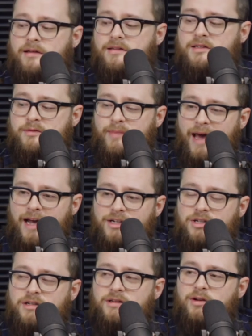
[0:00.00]

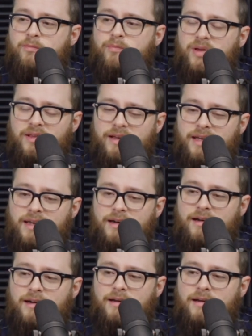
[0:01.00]
Smash they're billing it
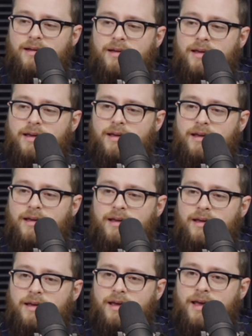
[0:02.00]

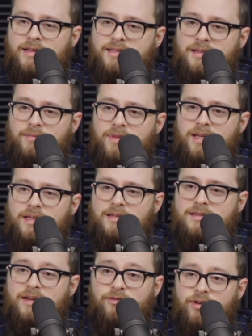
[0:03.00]
as something
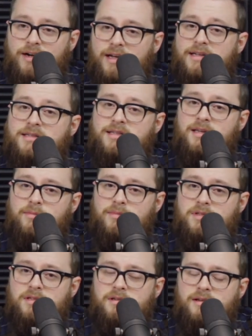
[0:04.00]
different. It
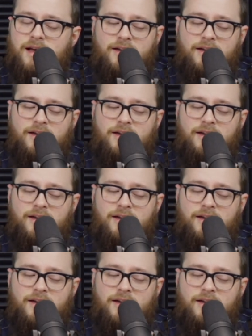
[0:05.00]
seems.